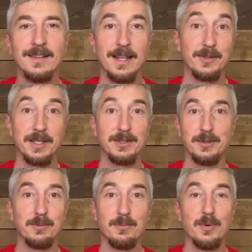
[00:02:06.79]
That'll get
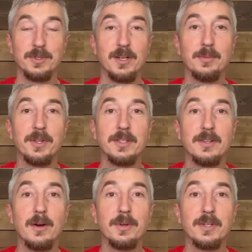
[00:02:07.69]
you in more trouble than
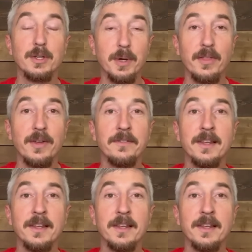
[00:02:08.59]
you know what to do with.